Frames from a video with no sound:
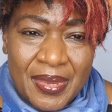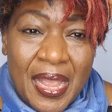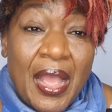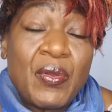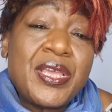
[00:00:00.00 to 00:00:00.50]

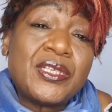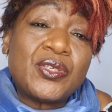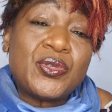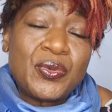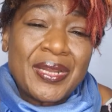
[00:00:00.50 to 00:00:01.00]
How he
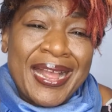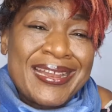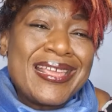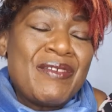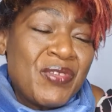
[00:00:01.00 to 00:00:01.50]
stood.
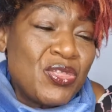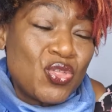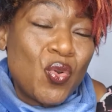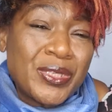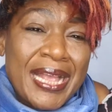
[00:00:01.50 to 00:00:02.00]
And even
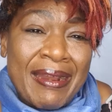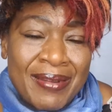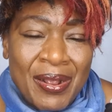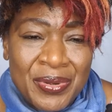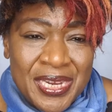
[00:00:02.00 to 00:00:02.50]
those
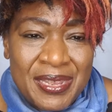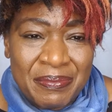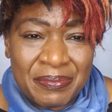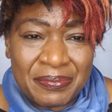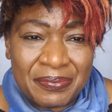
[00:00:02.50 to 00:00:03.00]
around
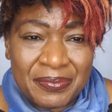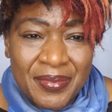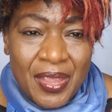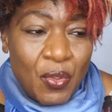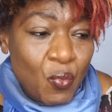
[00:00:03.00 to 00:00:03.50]
him
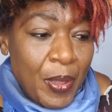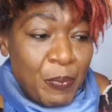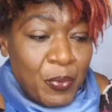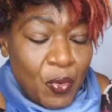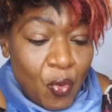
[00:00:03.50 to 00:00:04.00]
were
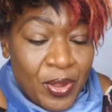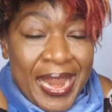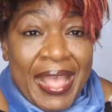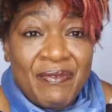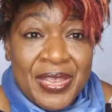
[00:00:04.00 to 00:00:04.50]

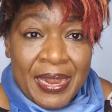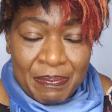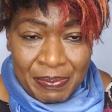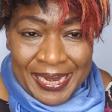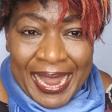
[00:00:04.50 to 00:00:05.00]
conniving
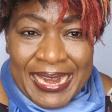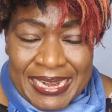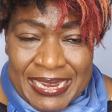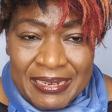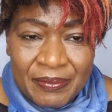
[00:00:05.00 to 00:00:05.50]
and
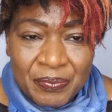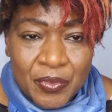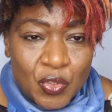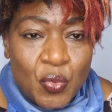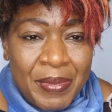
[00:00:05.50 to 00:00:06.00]
planning
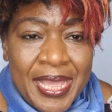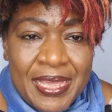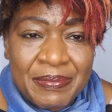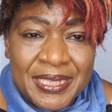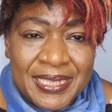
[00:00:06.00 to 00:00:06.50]
to make
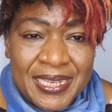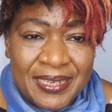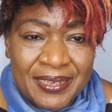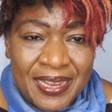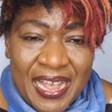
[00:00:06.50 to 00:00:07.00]
him
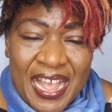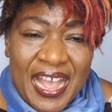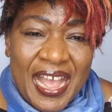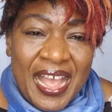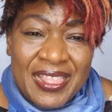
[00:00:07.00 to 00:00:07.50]
sin.
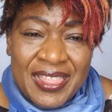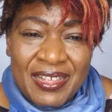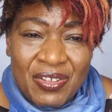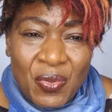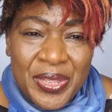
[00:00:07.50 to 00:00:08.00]
And the
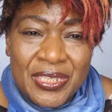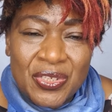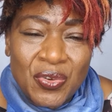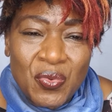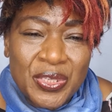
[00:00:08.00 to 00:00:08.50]

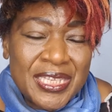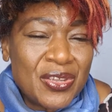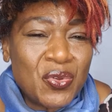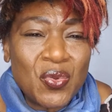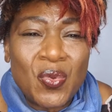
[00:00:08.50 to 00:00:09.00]
question was, he
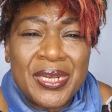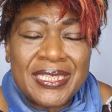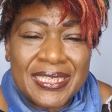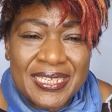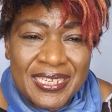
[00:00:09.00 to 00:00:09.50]
could only
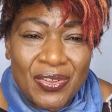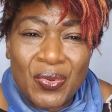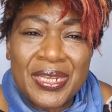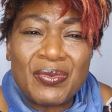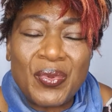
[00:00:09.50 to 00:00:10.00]
sin. The
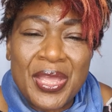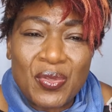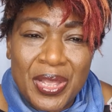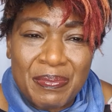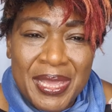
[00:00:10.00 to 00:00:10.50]
only way you
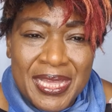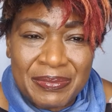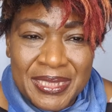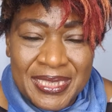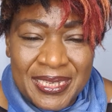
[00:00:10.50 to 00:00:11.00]
can make him
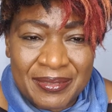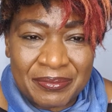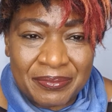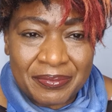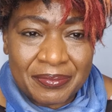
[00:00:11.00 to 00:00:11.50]
sin
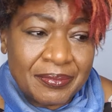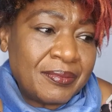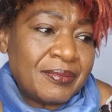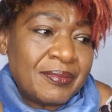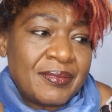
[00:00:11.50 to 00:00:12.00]

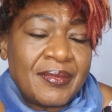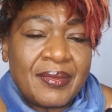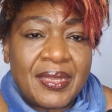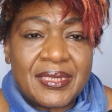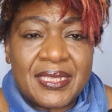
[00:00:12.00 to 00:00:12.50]

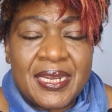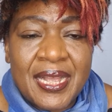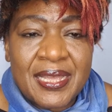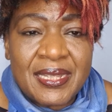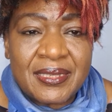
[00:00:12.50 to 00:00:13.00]

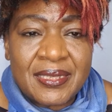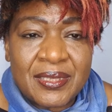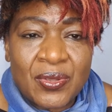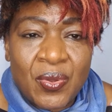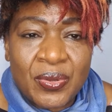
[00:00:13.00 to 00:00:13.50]
against
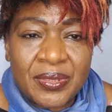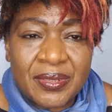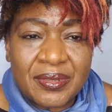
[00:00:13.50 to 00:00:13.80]
his God.